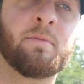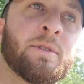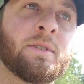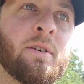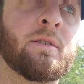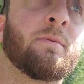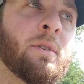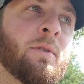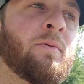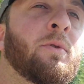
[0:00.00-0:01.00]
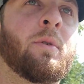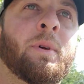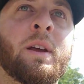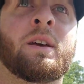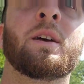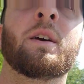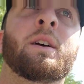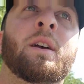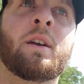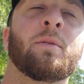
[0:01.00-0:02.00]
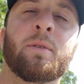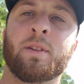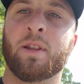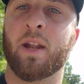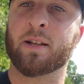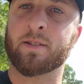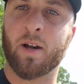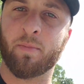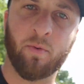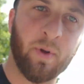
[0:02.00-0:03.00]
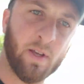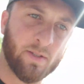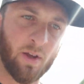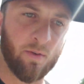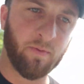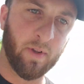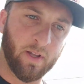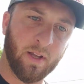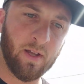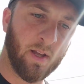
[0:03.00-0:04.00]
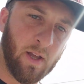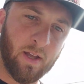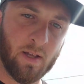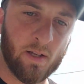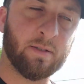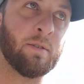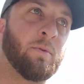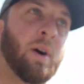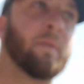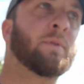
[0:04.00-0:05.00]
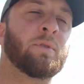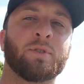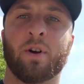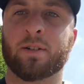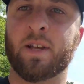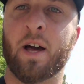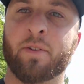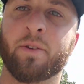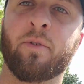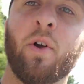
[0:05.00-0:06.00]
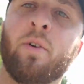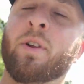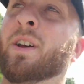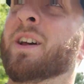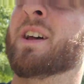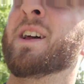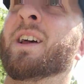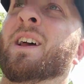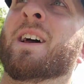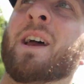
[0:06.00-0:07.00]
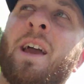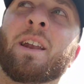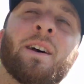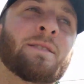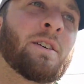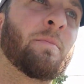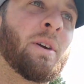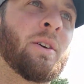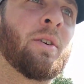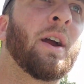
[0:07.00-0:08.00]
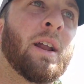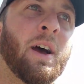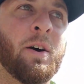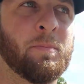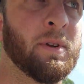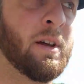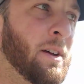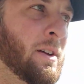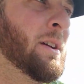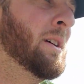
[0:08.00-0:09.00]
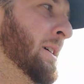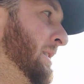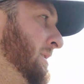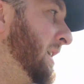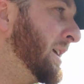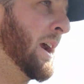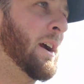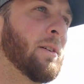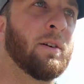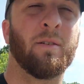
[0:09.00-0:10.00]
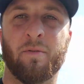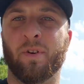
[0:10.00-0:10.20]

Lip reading: be starting to work for me here within the next couple weeks, hopefully. So we'll have 2 trucks out on the road, and it's gonna be a great help to take care of